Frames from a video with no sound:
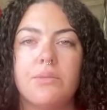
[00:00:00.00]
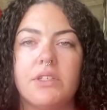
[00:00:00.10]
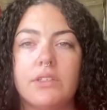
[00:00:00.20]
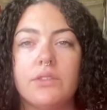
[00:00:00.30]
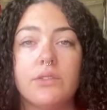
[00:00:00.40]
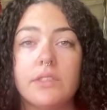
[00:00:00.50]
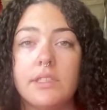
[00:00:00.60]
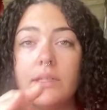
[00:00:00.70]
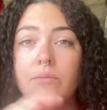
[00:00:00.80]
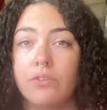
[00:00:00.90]
because you'll see
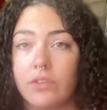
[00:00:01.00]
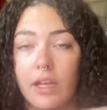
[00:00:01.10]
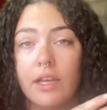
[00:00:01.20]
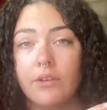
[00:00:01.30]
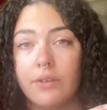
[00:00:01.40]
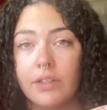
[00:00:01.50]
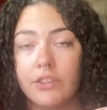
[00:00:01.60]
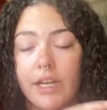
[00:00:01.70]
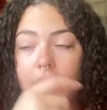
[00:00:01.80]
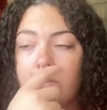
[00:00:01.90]
them flying around
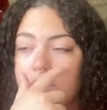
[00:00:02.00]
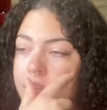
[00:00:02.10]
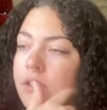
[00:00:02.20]
your house,